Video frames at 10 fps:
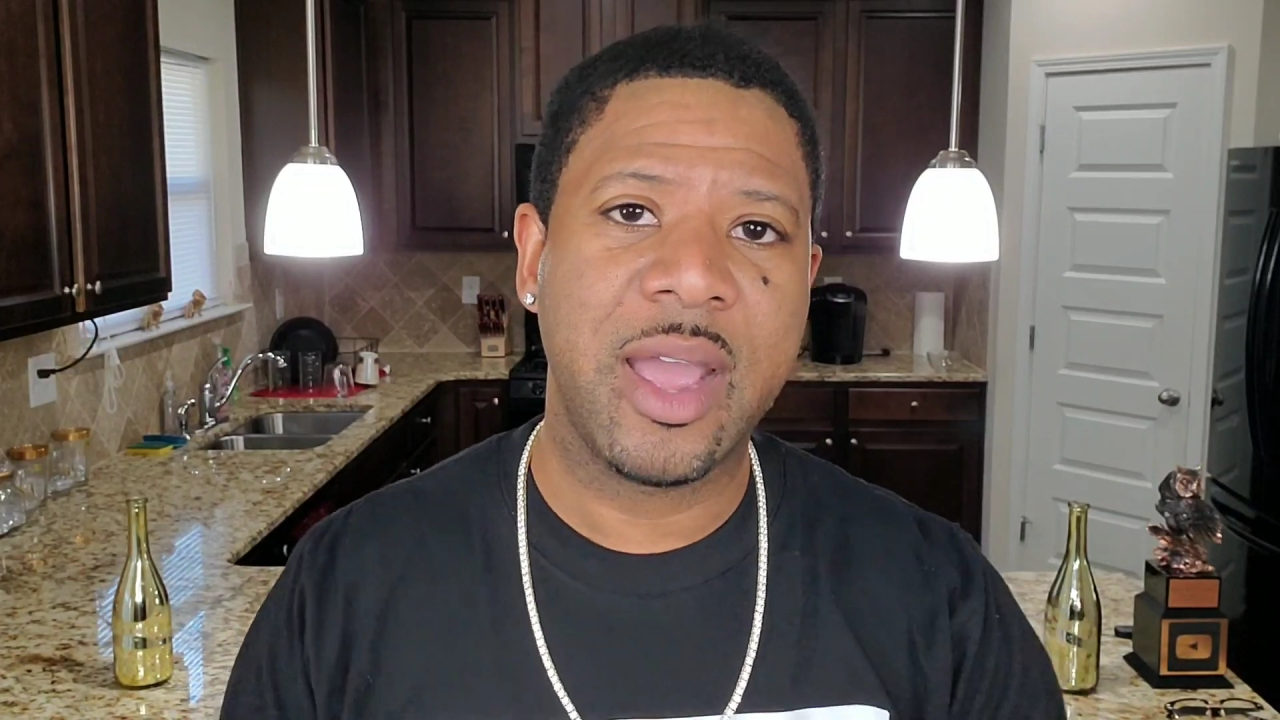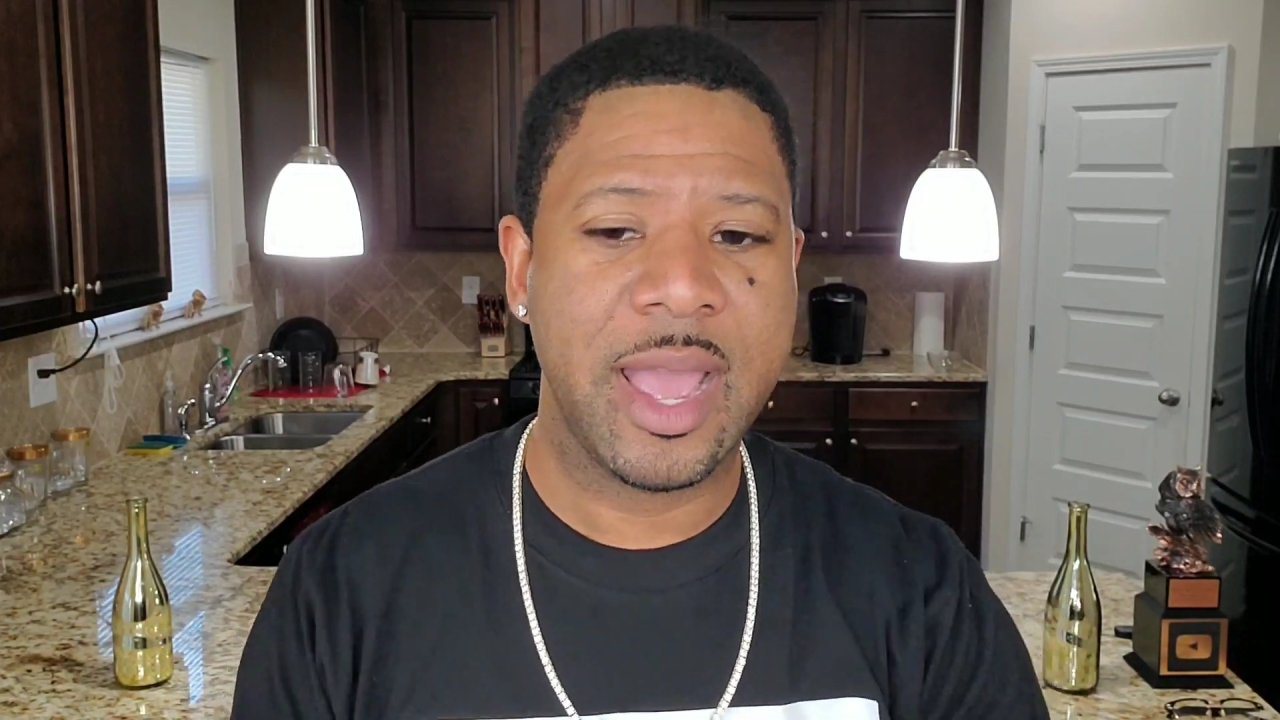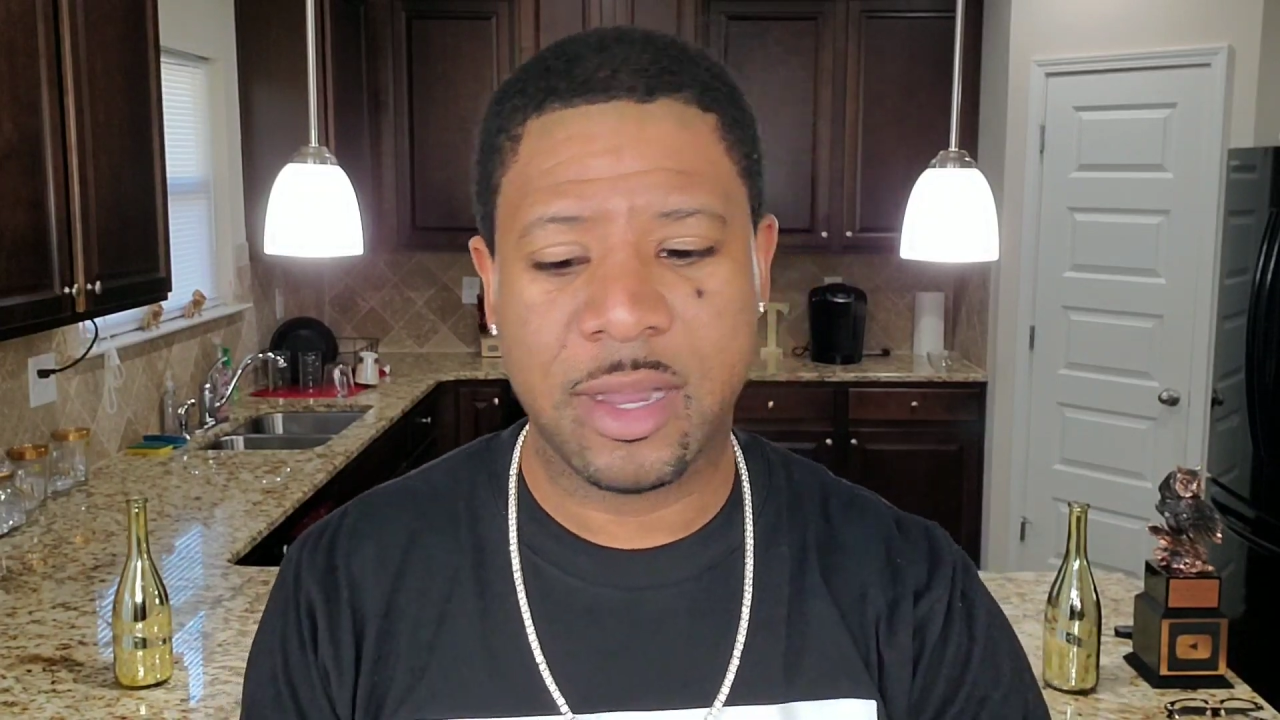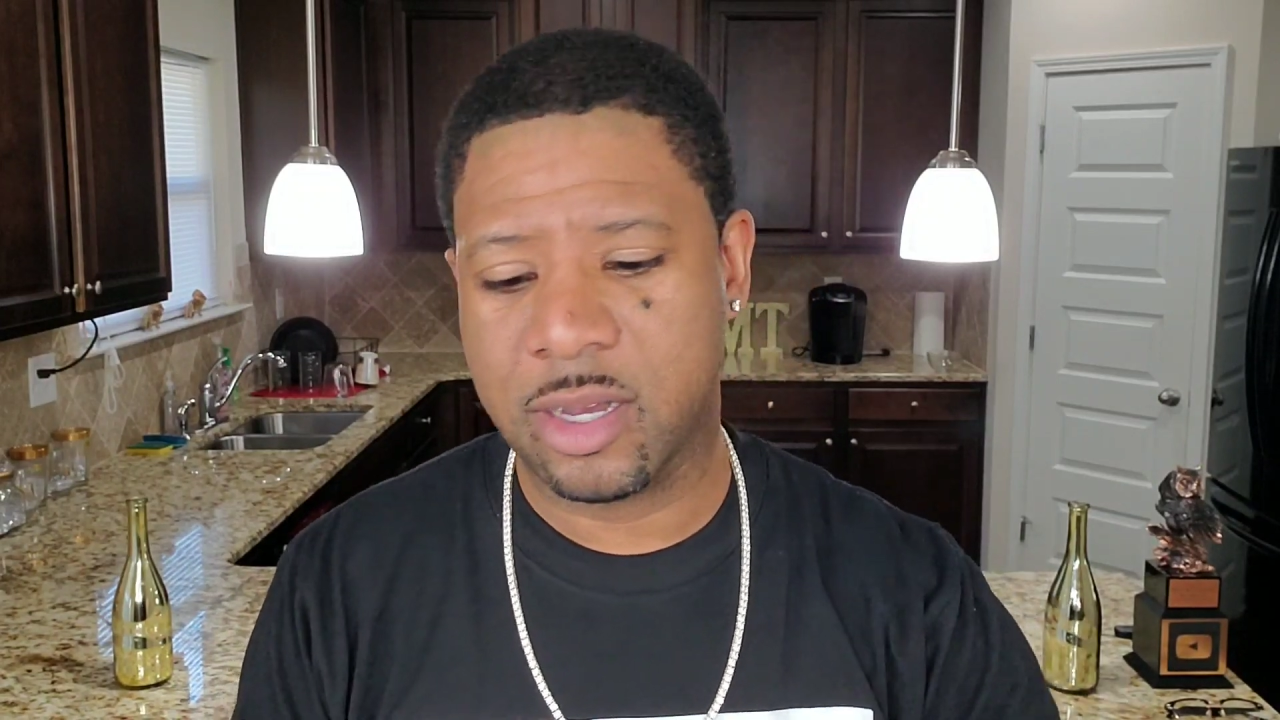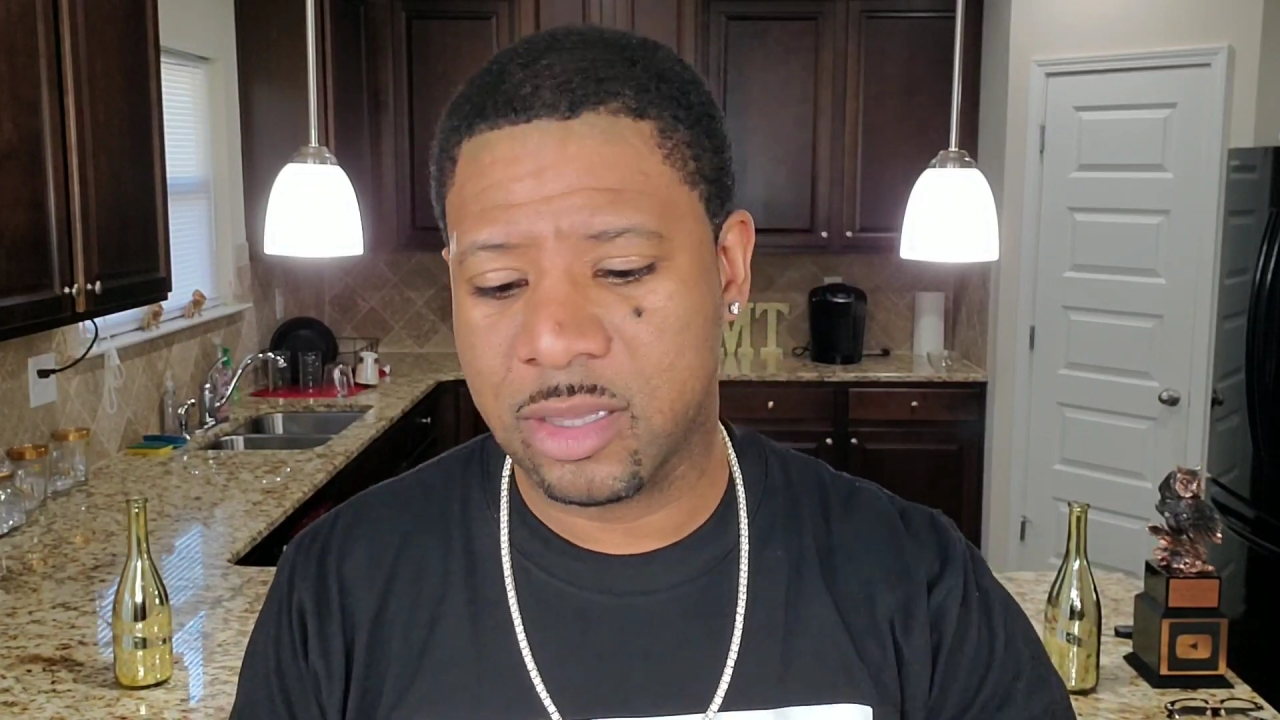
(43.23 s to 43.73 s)

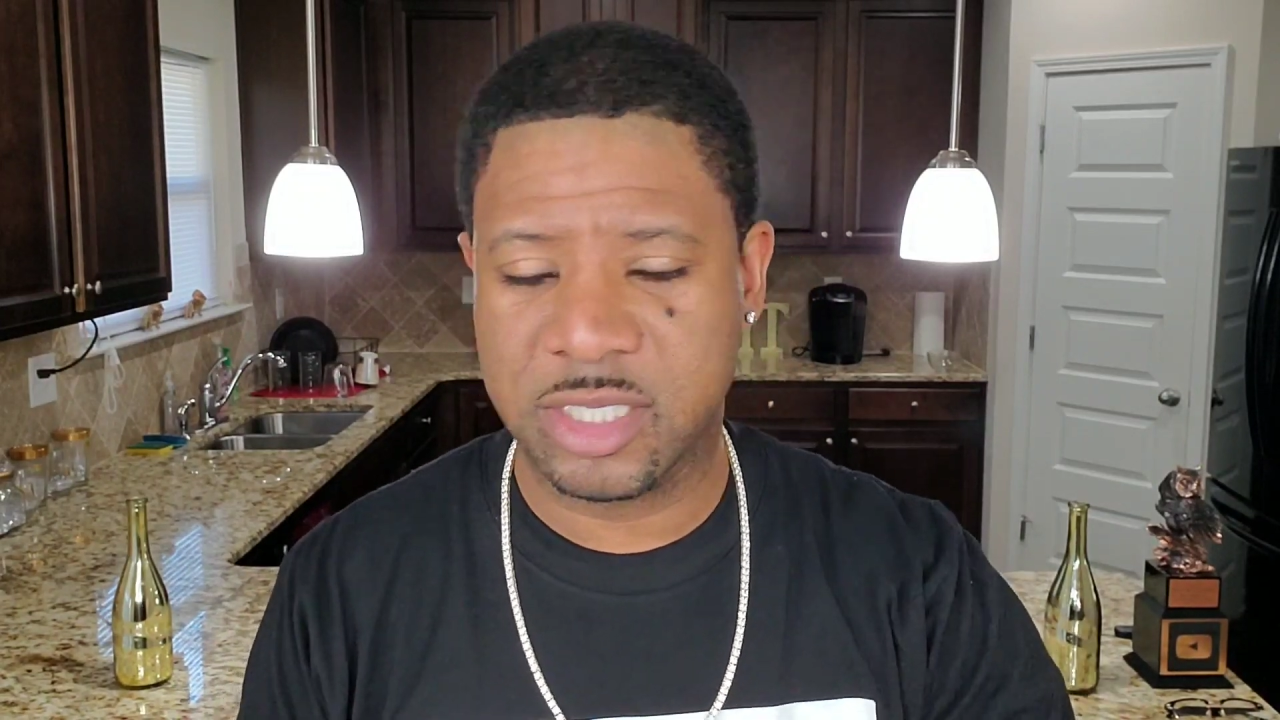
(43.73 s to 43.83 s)
hair color,